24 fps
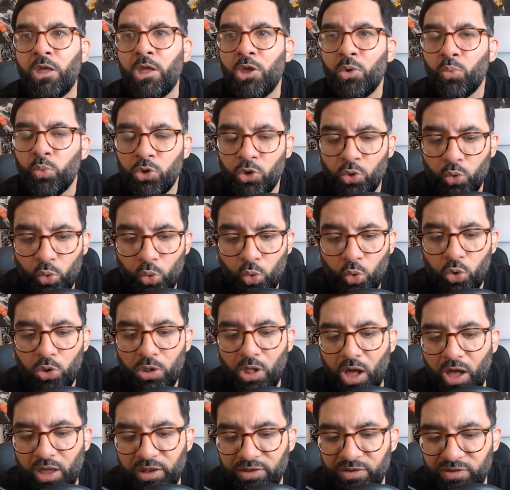We all
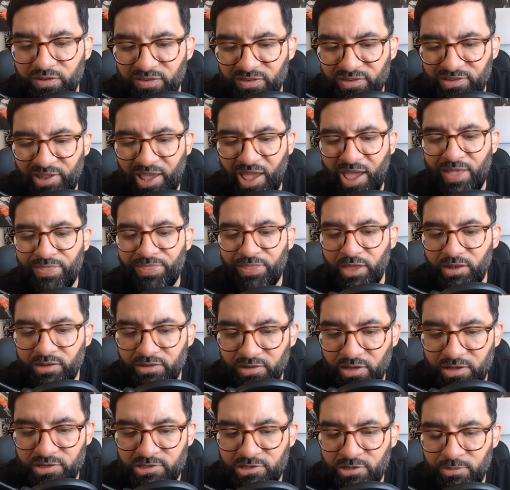understand that
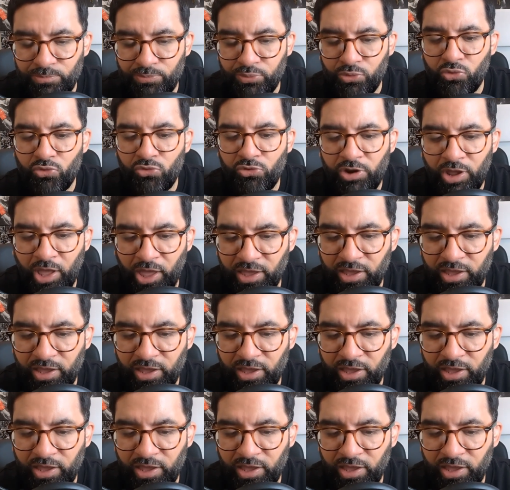Dustin Poirier